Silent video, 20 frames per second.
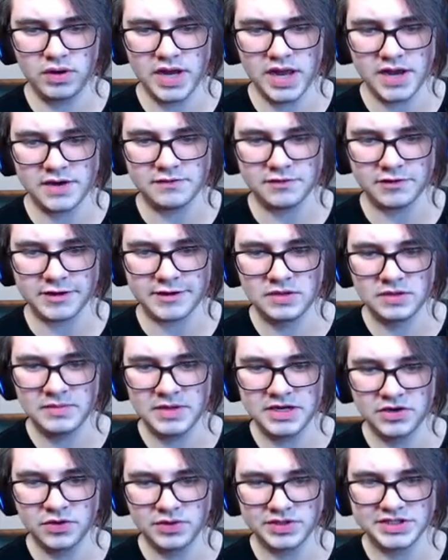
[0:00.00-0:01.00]
Henry. Made
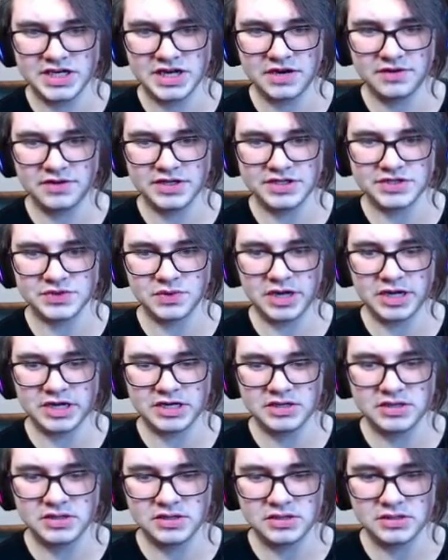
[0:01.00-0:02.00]
noise down this way.
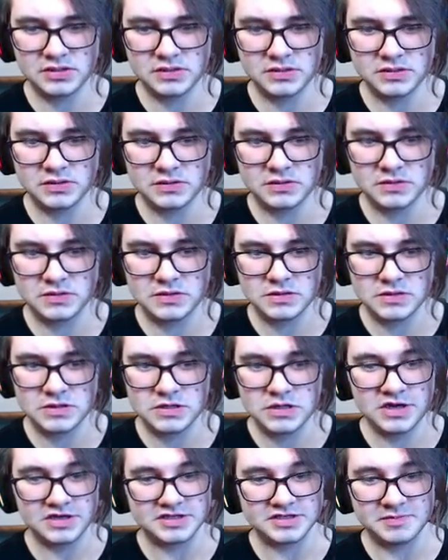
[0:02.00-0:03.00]

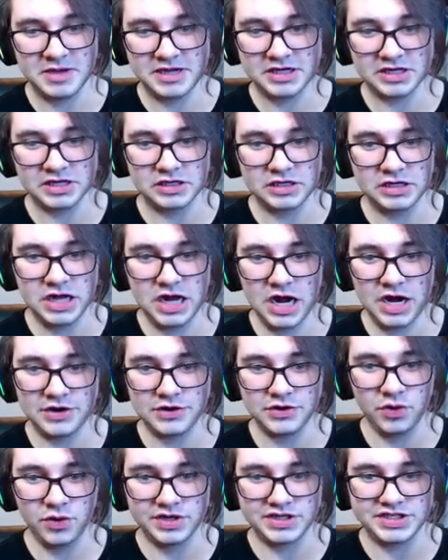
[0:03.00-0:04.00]
It's making a lot of
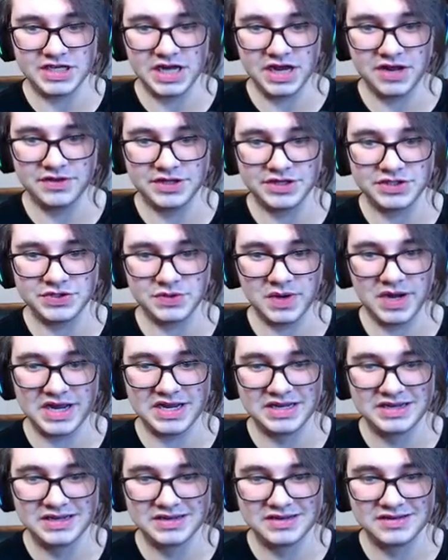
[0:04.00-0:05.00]
noise down this way.
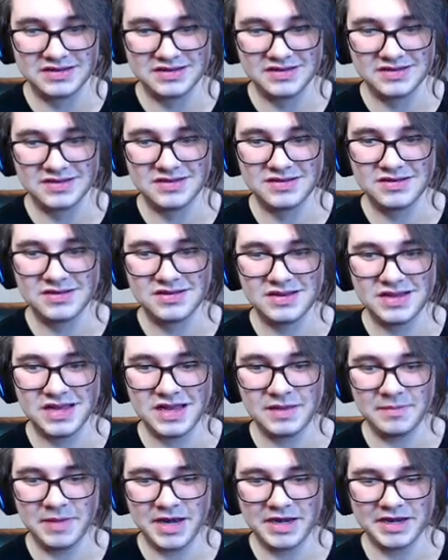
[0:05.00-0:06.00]
Hey,
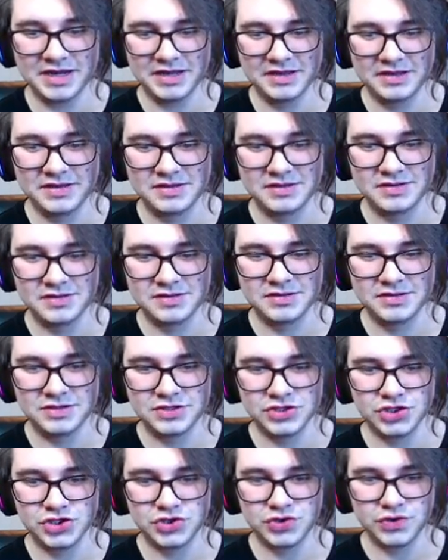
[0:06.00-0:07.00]
Bendy.
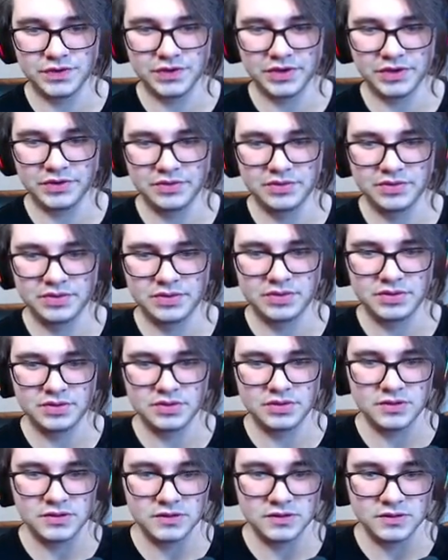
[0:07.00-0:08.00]
Screw you.
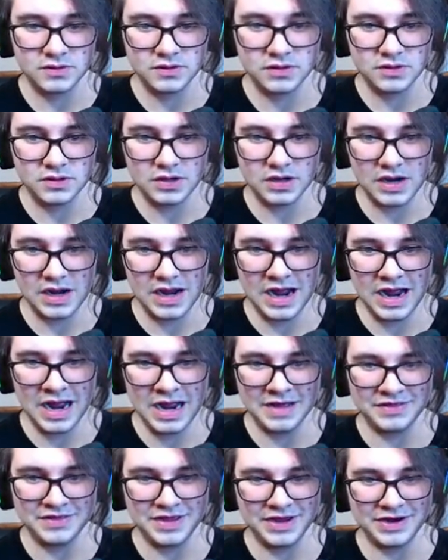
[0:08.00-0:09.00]
Uh,
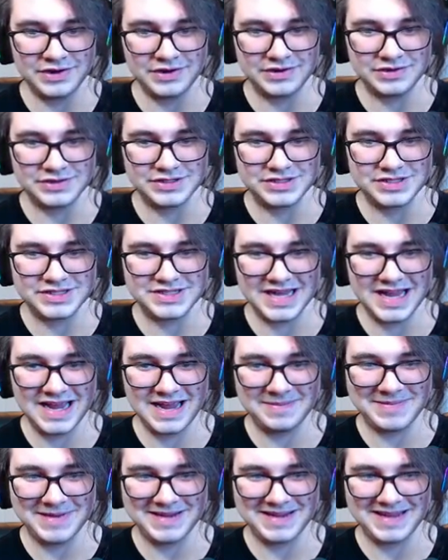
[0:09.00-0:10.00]
there's
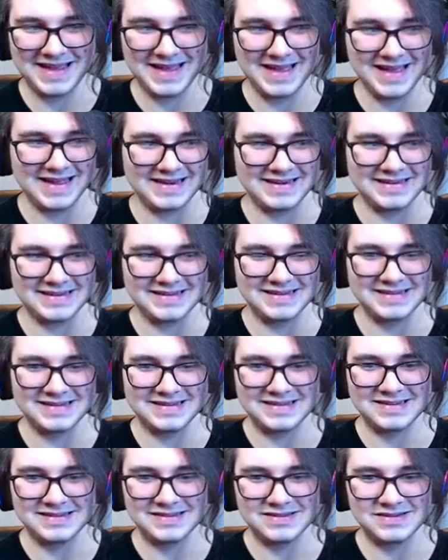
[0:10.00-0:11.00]
Sammy again.
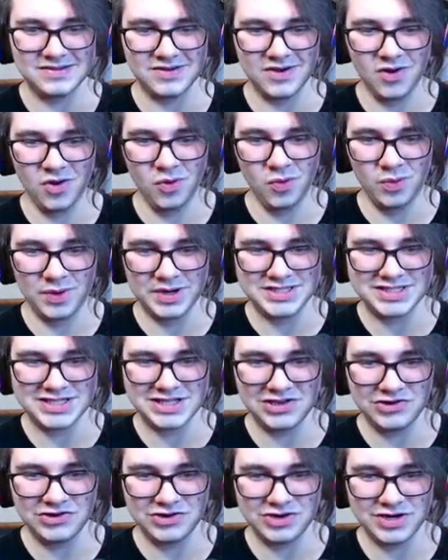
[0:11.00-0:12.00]
Always
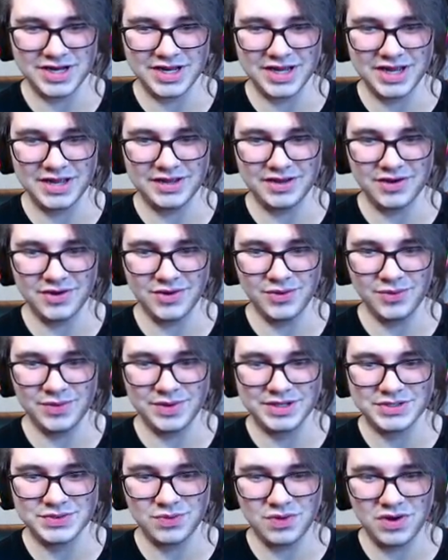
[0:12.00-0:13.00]
lurking.
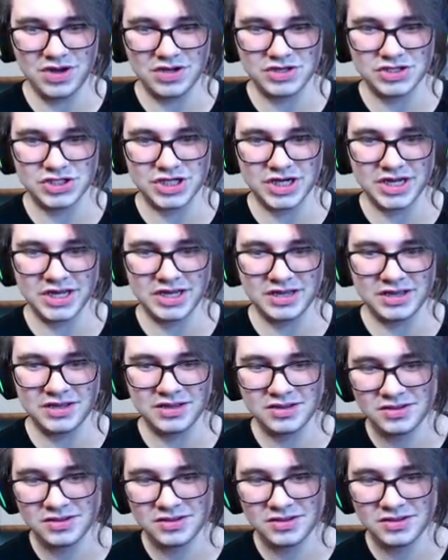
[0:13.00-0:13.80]
Always watching.